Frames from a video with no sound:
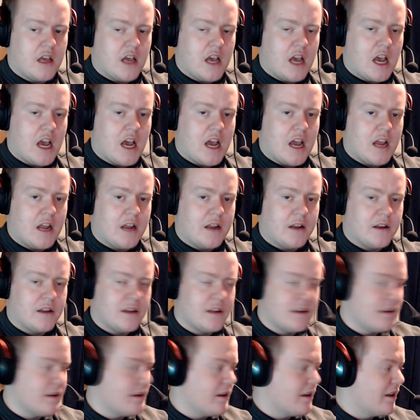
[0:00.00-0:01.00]
I
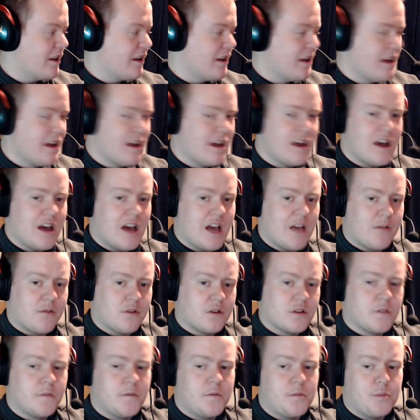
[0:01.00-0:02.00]
I've got
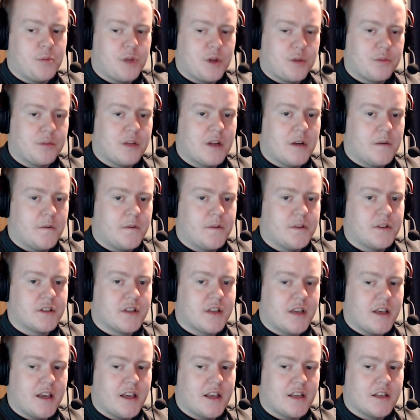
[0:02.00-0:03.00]
something big planned for this
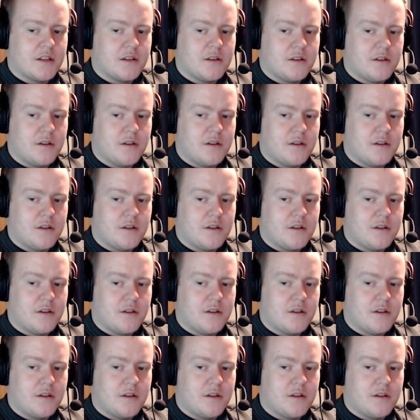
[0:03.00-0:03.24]
case.